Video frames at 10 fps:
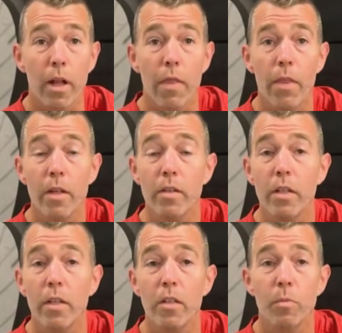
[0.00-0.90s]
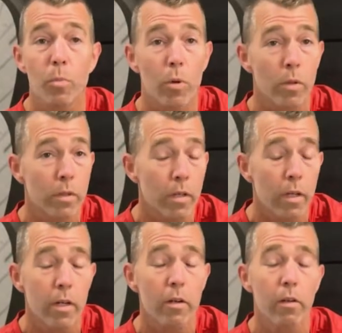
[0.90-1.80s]
and this is
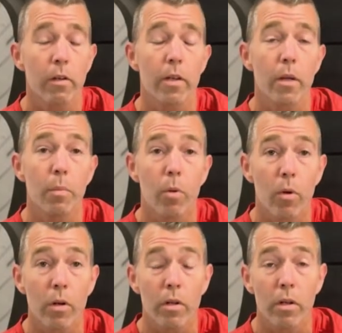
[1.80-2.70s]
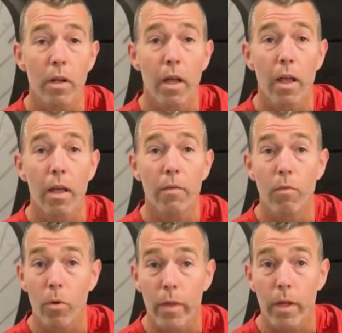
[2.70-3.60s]
particularly important
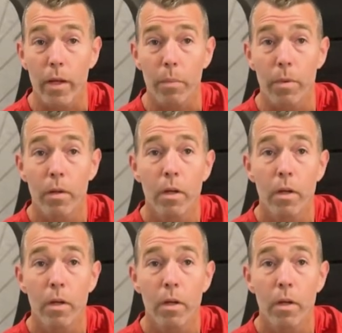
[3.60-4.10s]
for the hip.